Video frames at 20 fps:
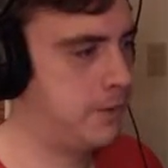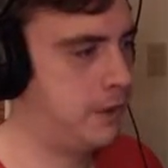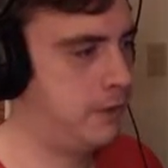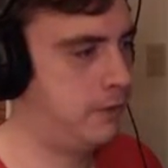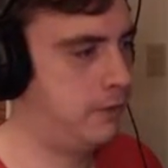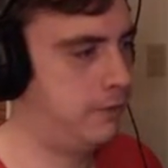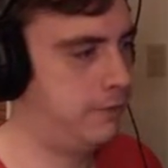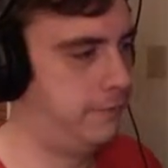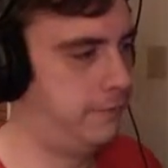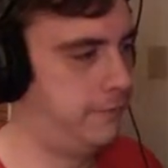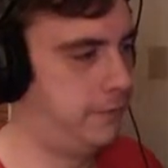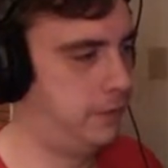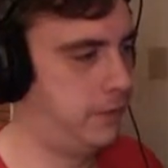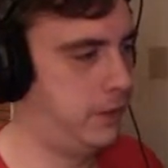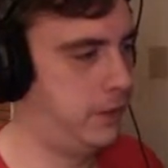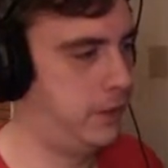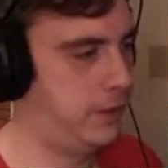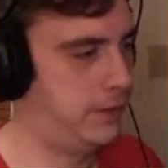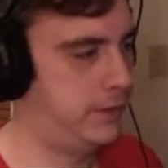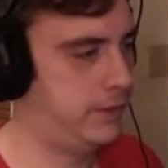The
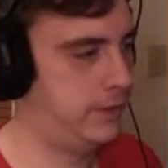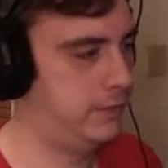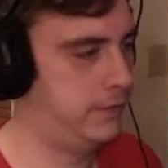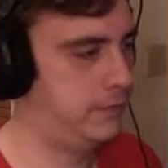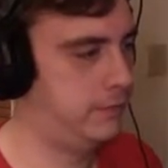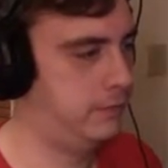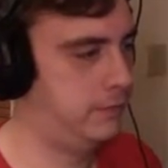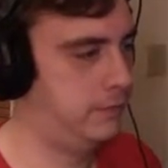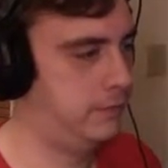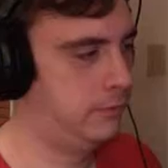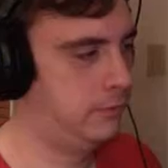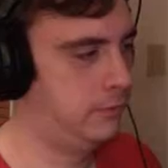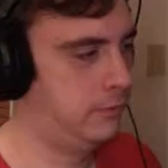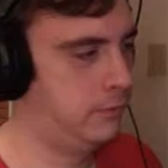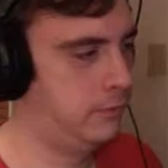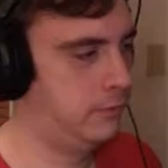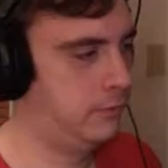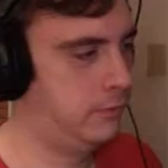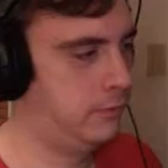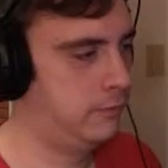voice.
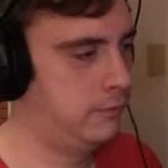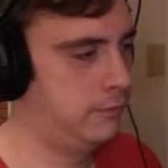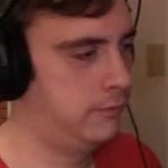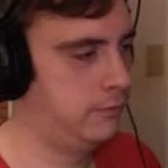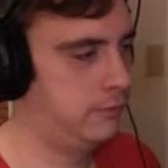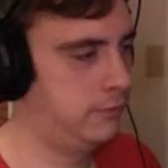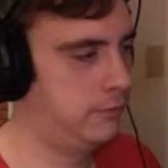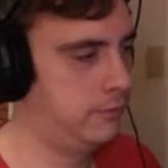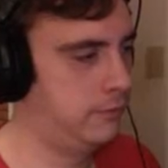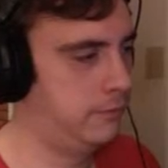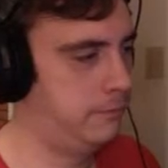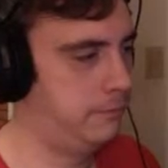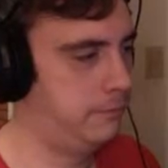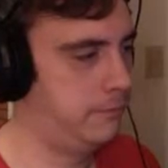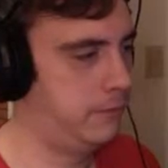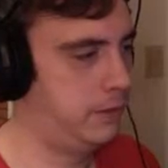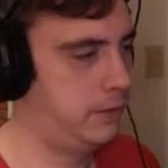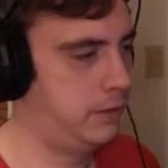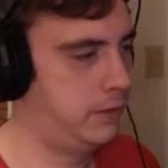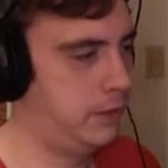From
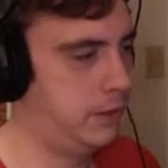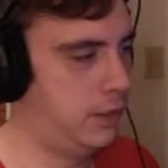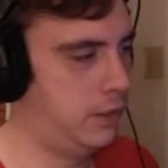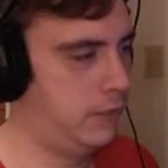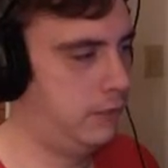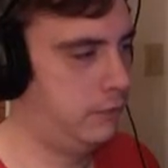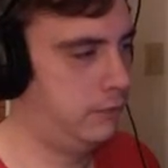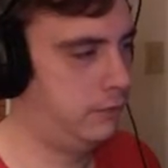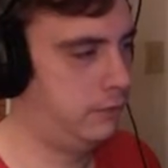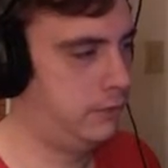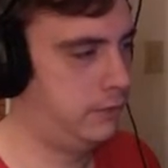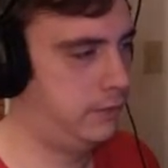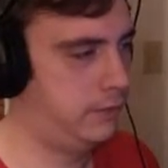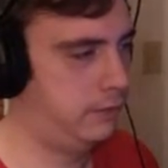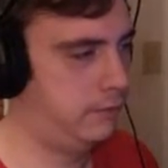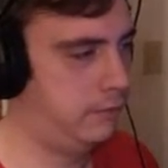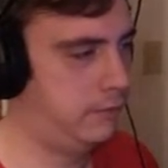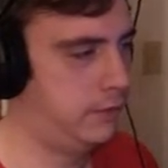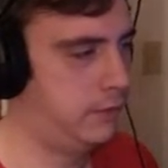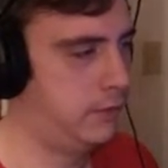below
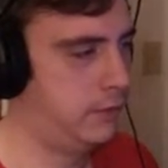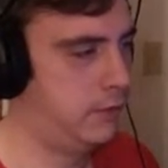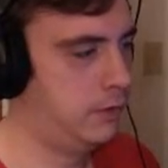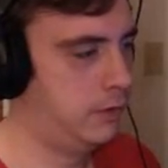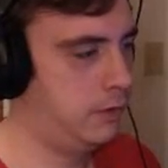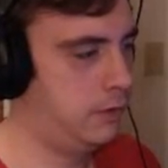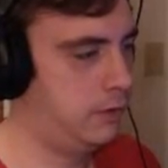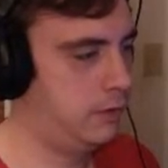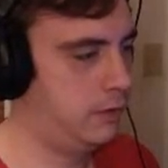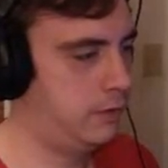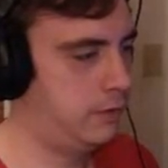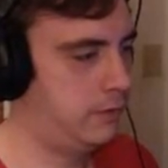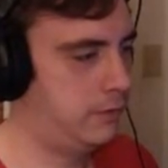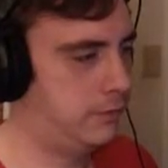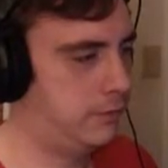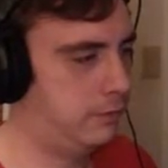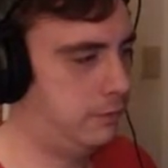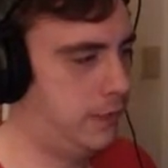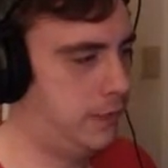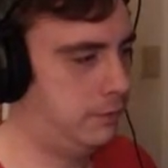the
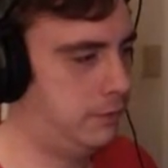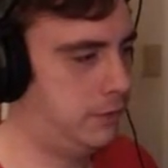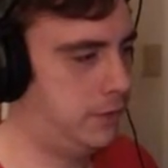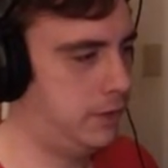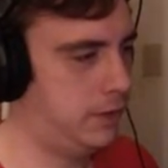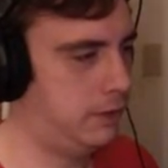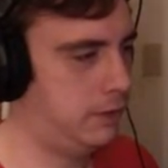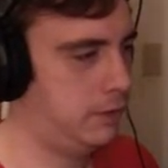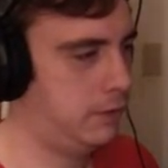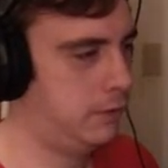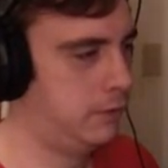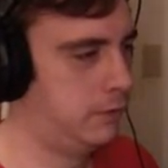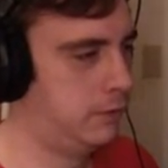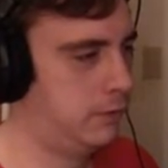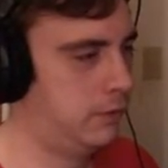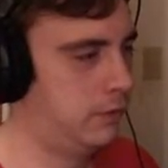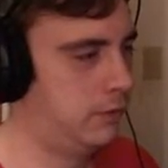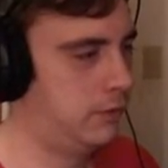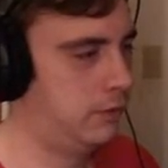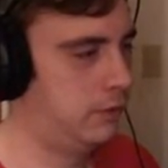earth, maybe.
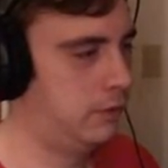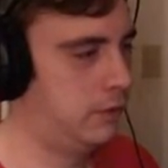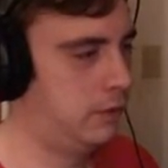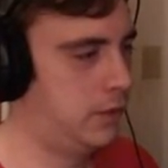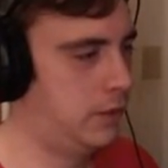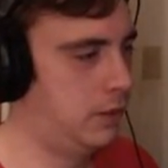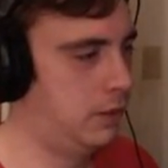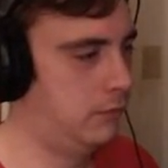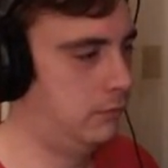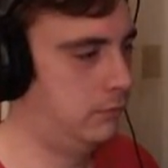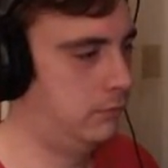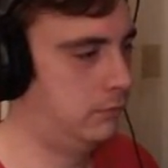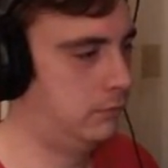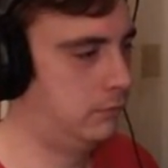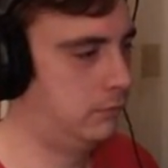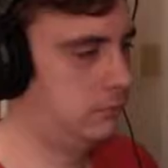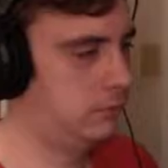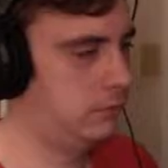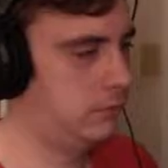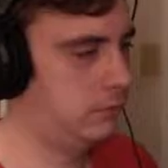Um,
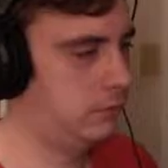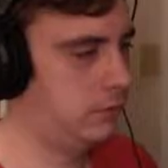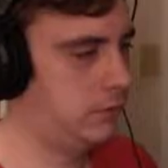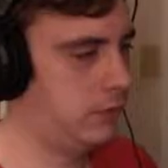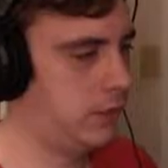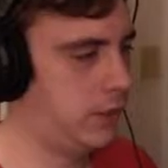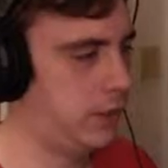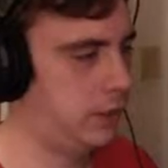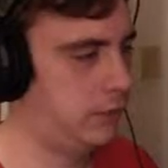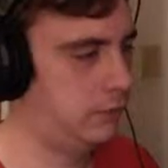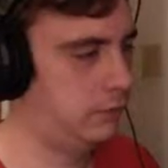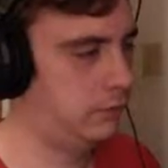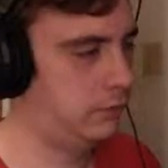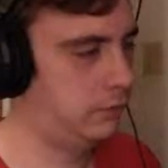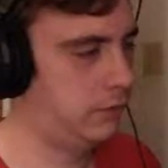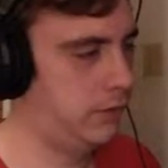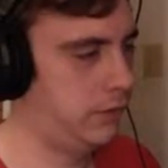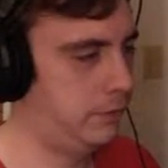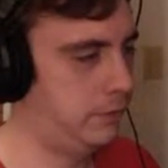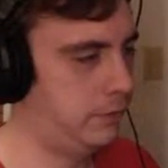okay.
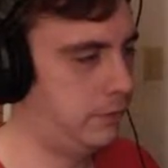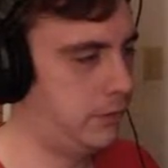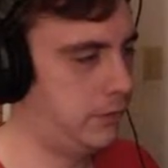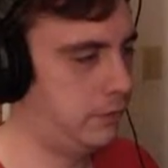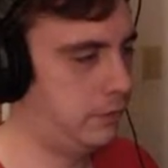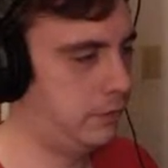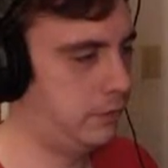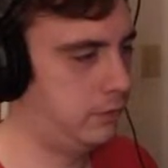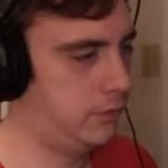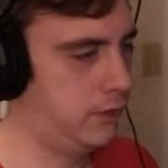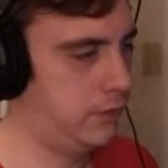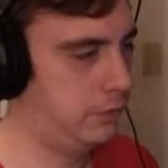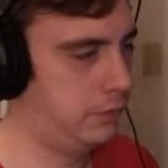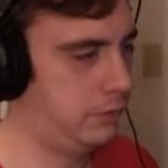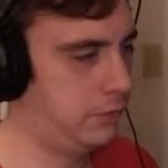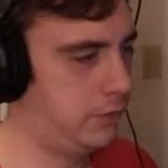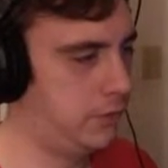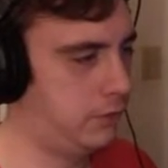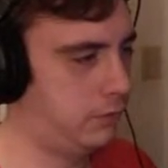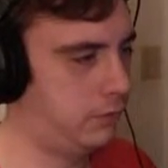Up we go.
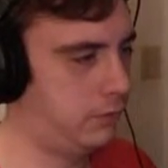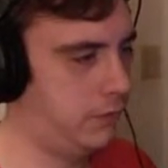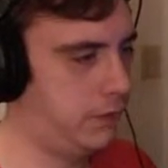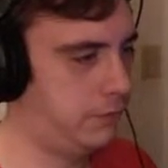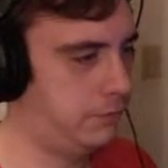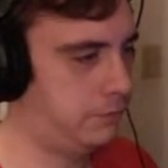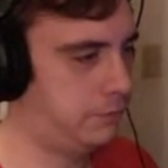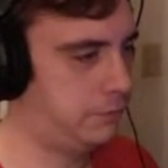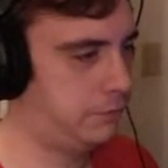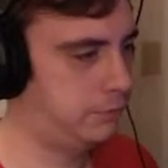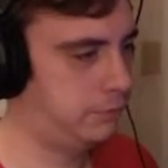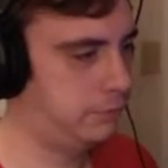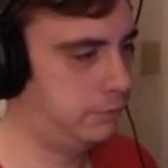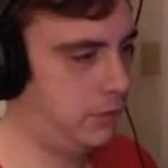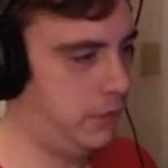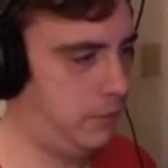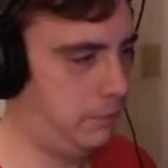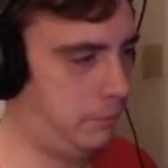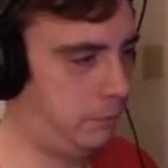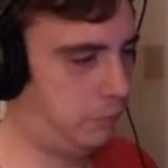Up we go. Up.
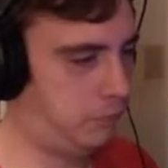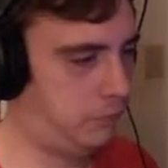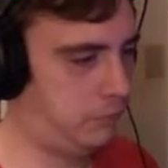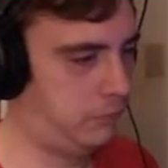Up.